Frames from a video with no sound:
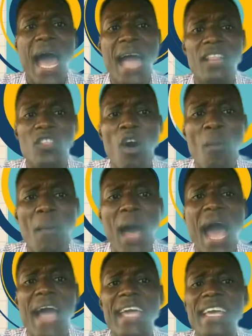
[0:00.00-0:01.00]
Atoms
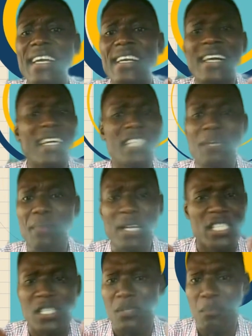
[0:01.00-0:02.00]
are
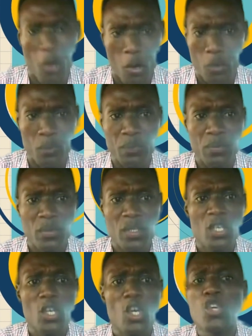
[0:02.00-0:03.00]
incredibly small.
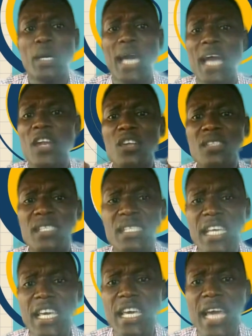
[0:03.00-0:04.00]
You
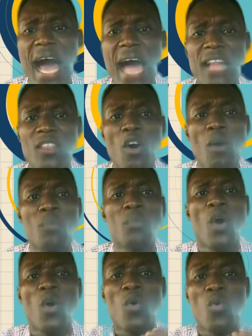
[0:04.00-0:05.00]
cannot see
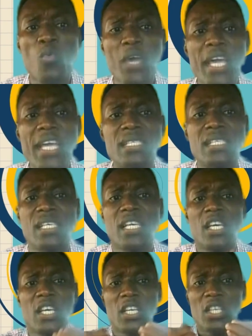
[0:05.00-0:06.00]
atom with
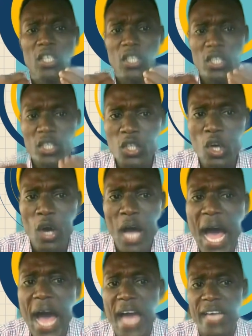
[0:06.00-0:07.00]

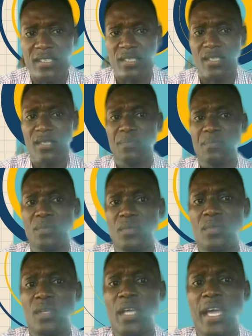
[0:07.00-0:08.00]
your eyes,
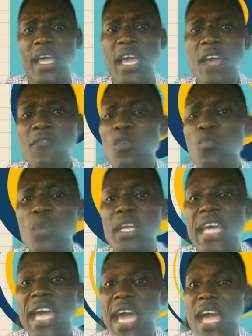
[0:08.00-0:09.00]

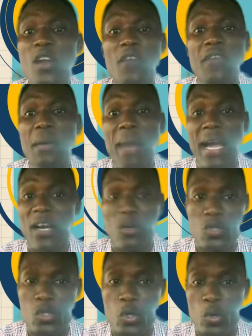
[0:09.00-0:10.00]
even with the aid of a
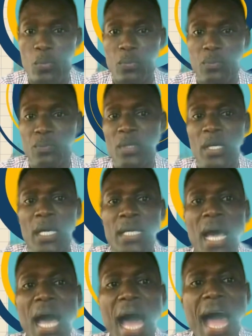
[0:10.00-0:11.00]
microscope.
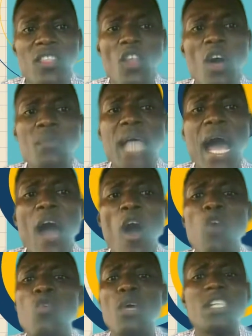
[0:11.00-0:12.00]
Now, atoms
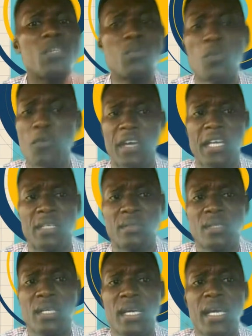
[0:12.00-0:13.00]
are always
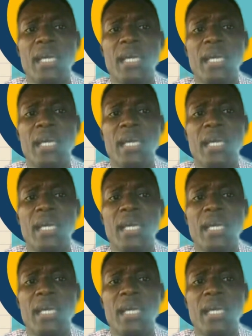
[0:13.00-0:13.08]
moving.